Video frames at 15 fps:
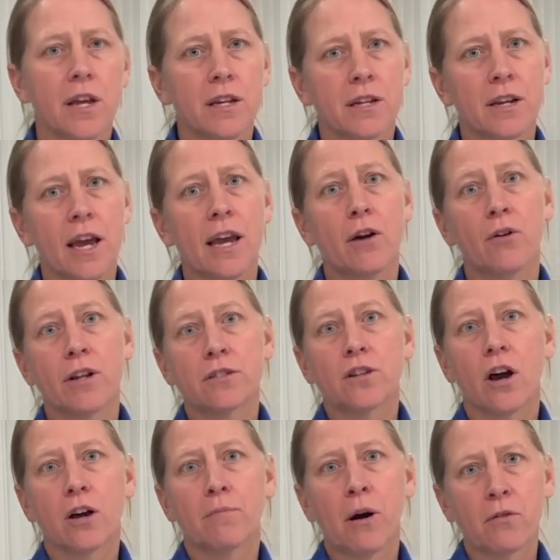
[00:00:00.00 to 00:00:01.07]
Today I want to
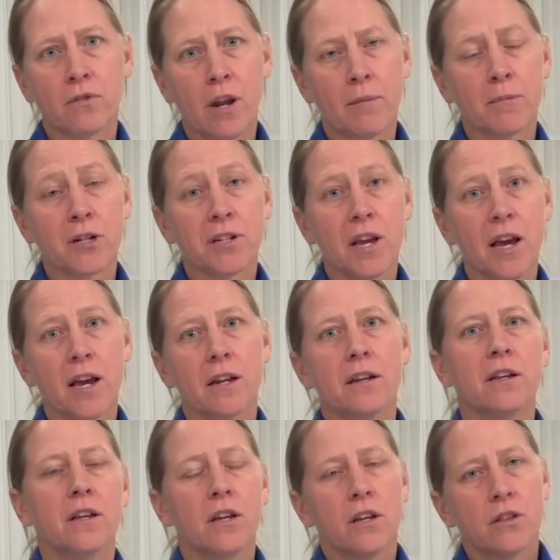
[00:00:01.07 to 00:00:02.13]
talk about number 10,
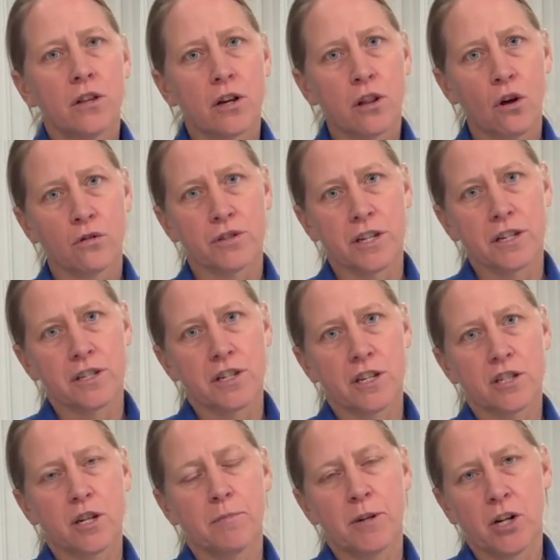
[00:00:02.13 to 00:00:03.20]
the closing
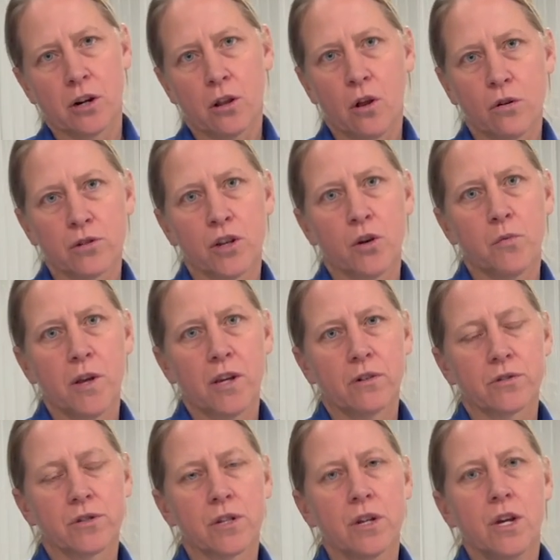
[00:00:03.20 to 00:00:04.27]
system in your closing
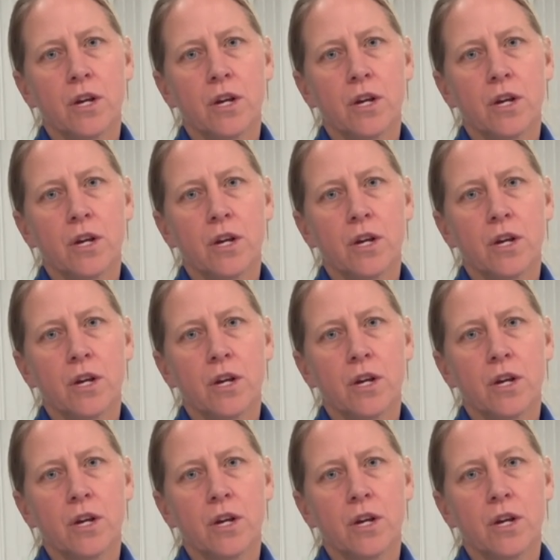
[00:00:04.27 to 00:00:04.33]
wheels.